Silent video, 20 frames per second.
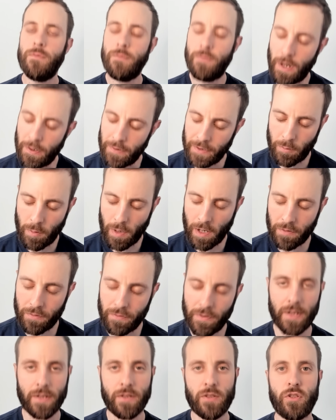Very well,
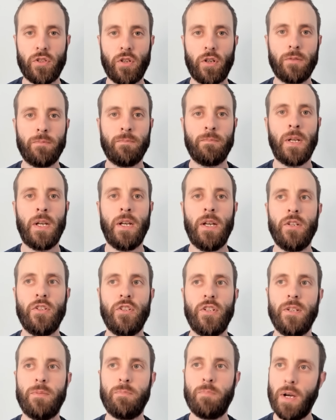thanks, John.
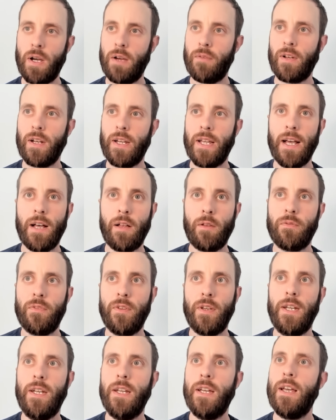She's perfectly
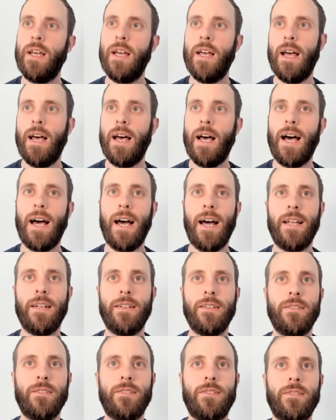healthy
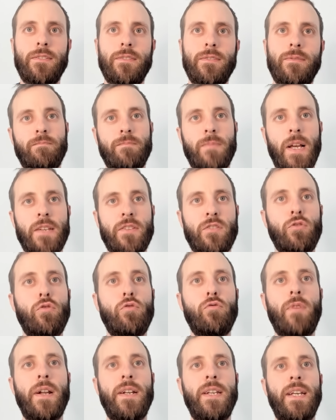and has
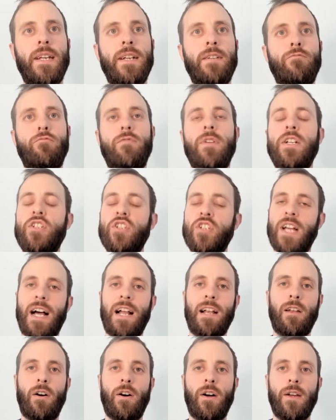already enriched
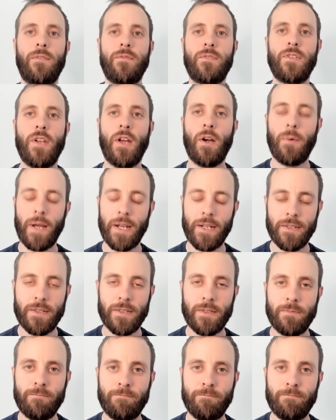our lives no end.